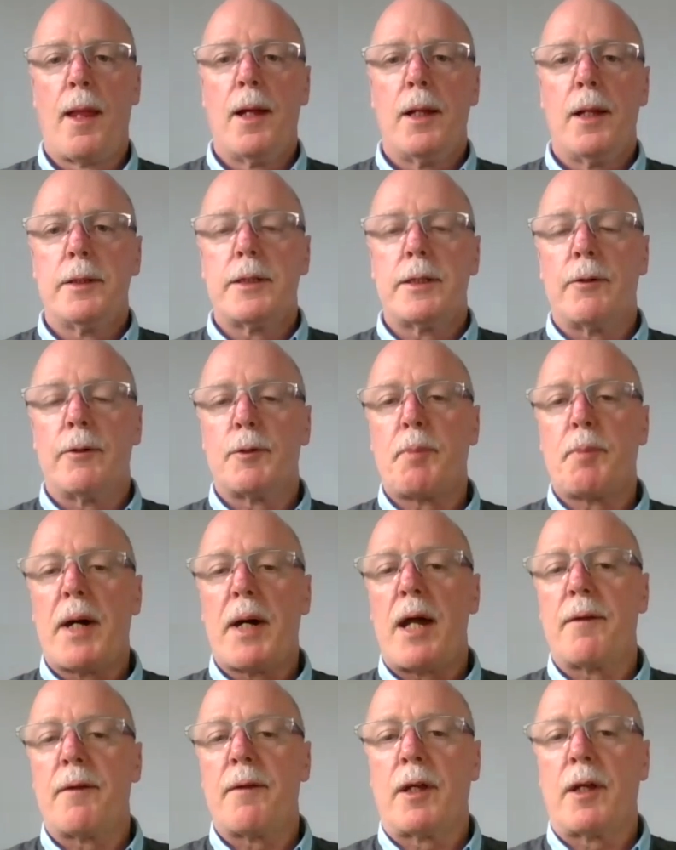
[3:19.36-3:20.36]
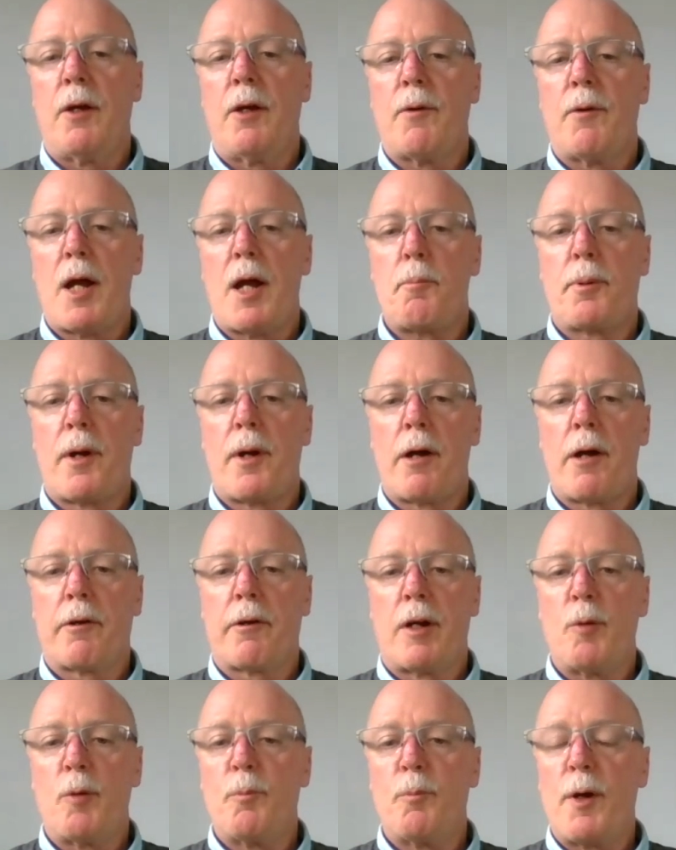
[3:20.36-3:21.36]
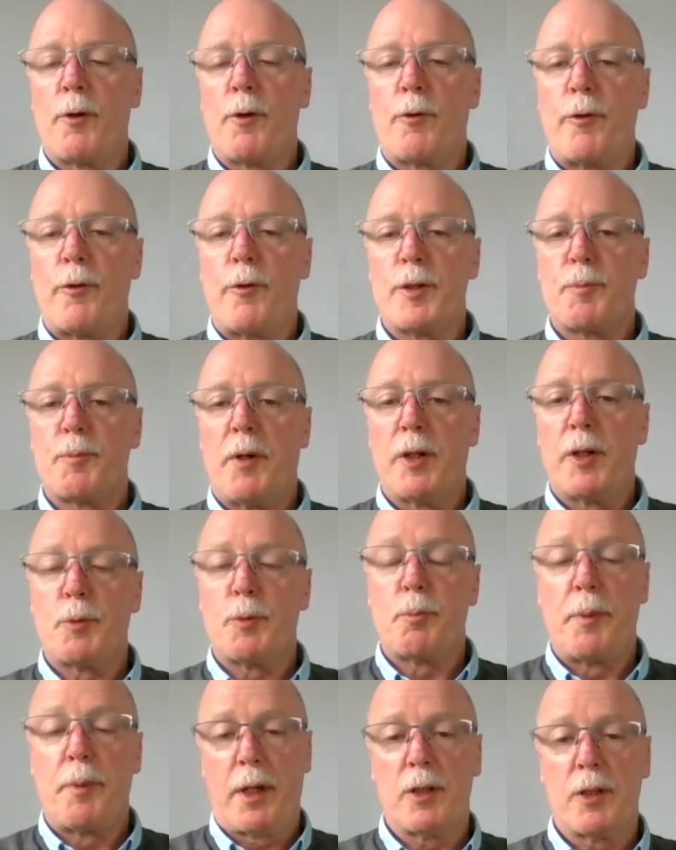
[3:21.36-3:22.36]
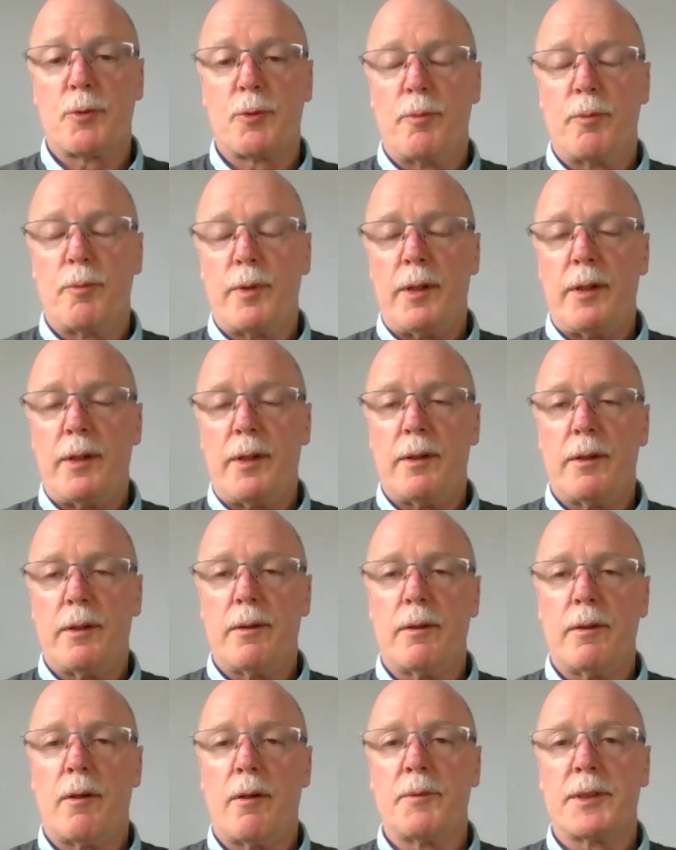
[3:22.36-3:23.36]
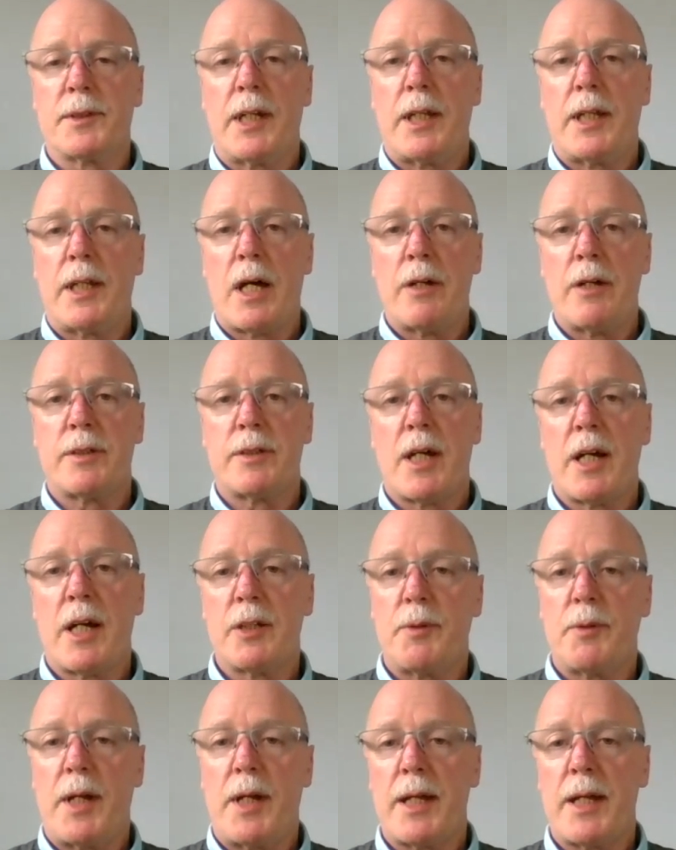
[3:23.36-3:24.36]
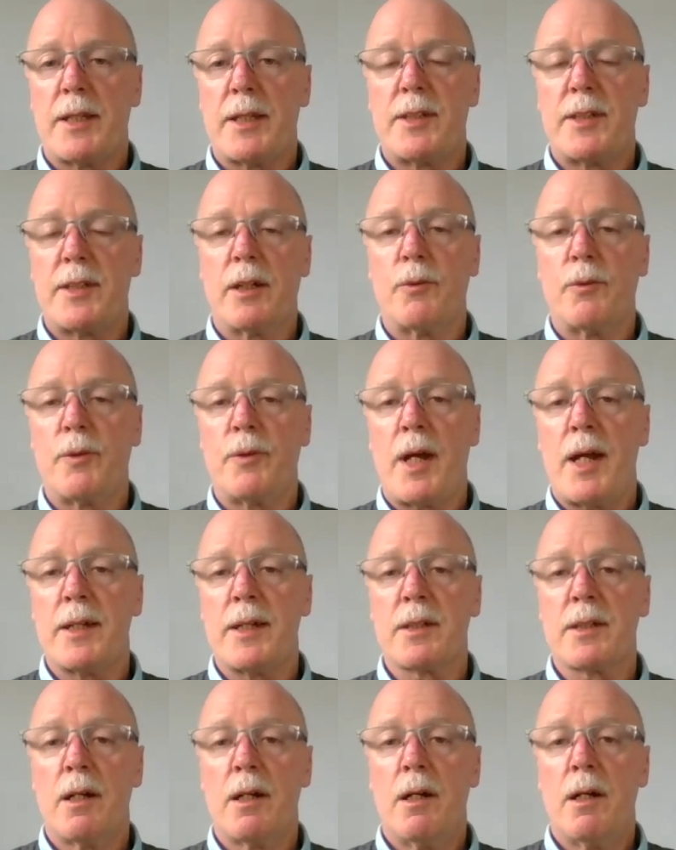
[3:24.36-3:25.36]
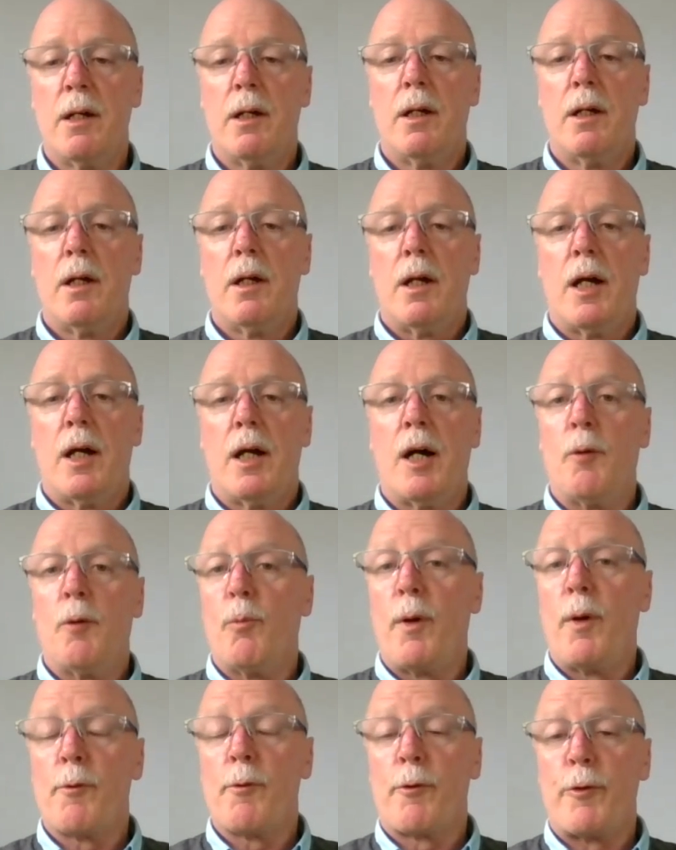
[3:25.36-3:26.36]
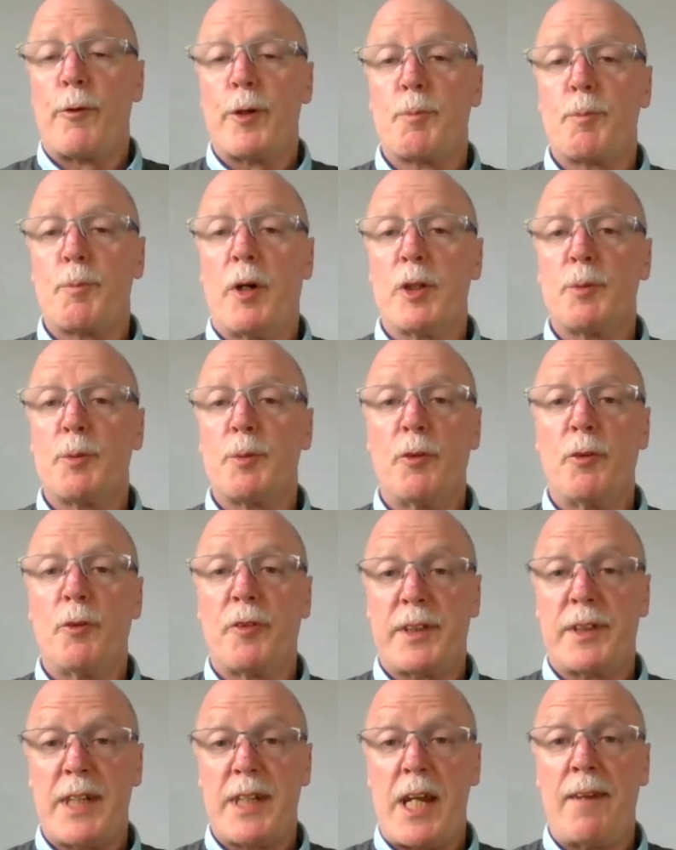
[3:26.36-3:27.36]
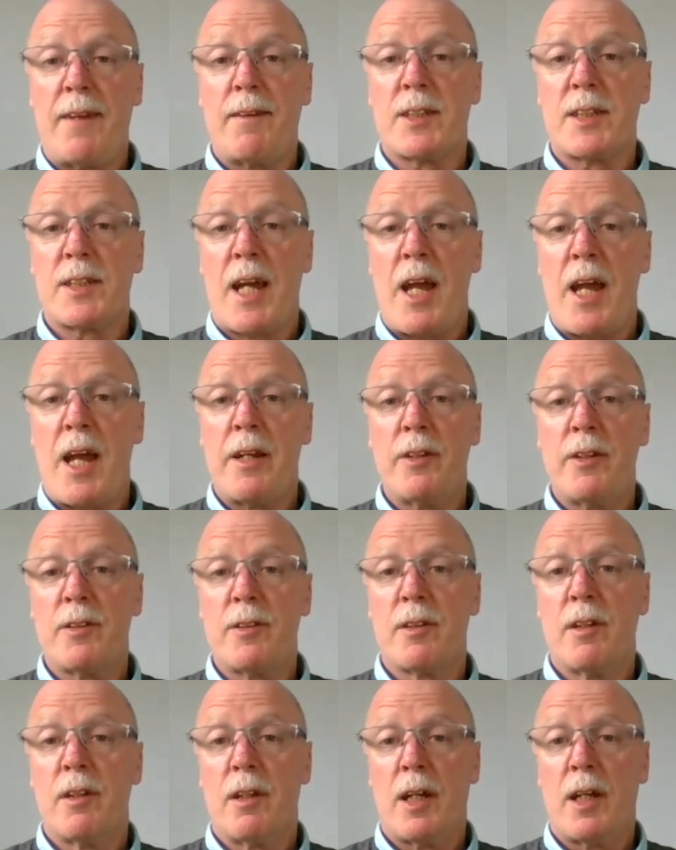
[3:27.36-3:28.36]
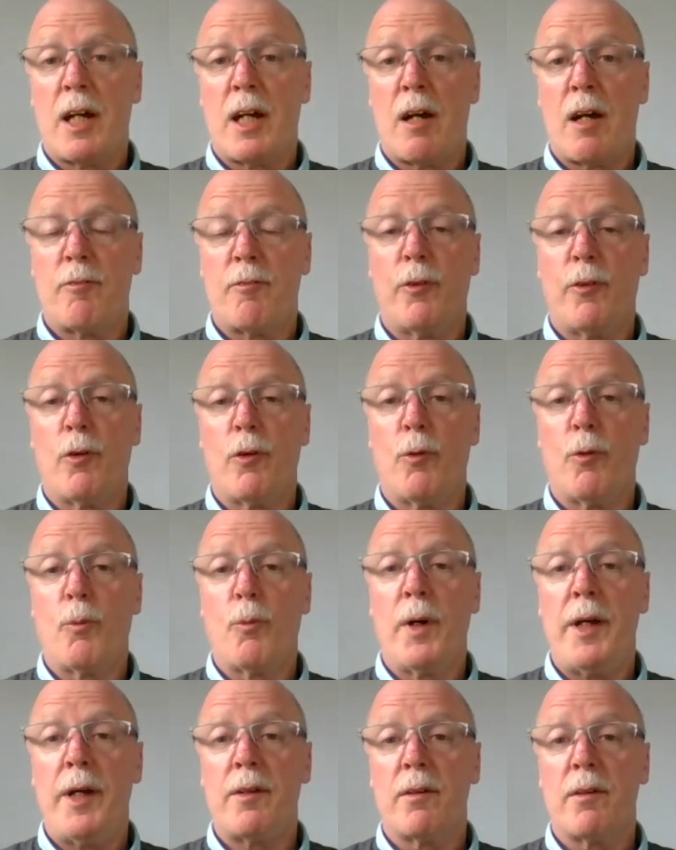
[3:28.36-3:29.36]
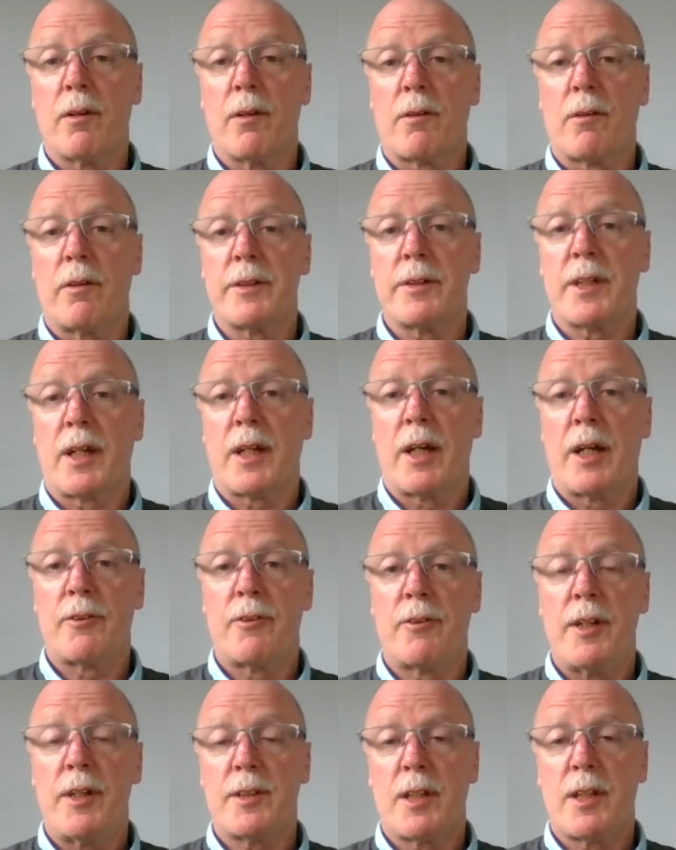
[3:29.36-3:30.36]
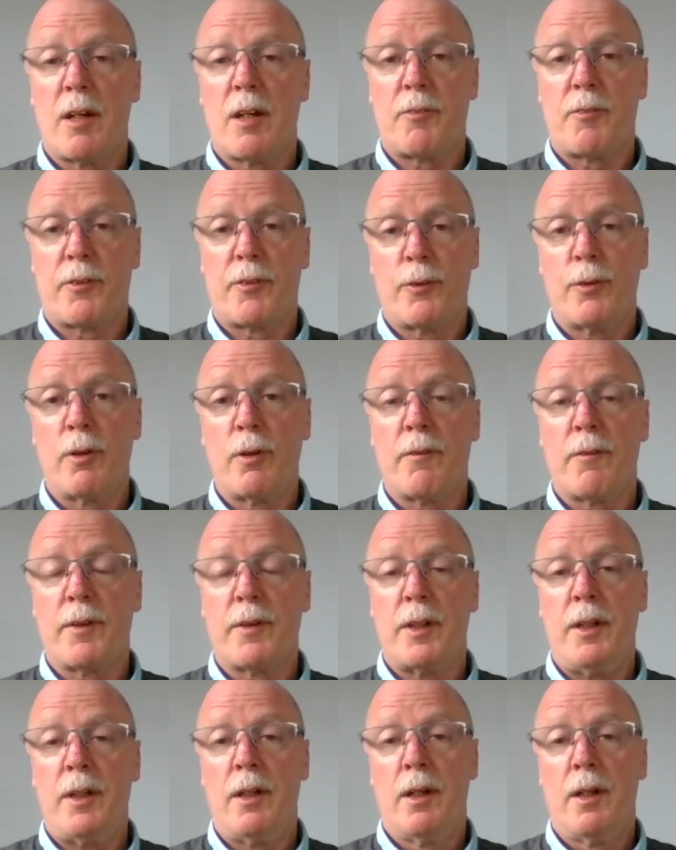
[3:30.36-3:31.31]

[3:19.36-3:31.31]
I was part of the QA program. We were responsible because obviously in those days we had the single desk. We were responsible for setting the standards for wheat across the country, so for all of the